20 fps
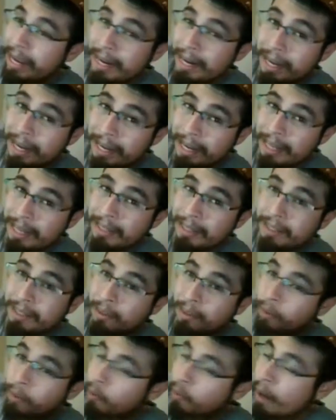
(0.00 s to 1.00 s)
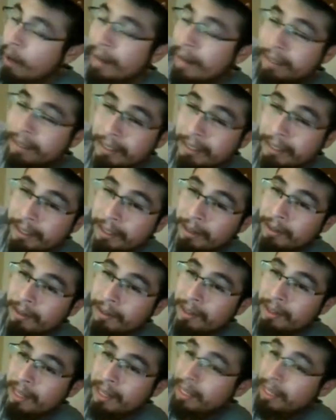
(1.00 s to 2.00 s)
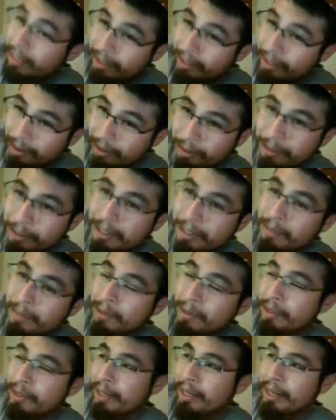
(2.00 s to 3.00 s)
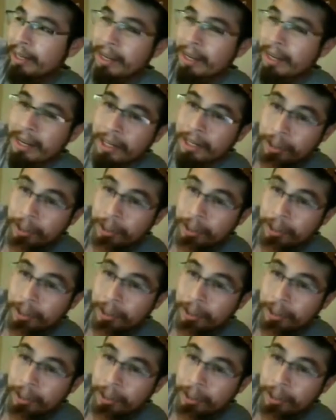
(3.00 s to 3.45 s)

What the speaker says: it is widely known, and that's the only reason I'm using it.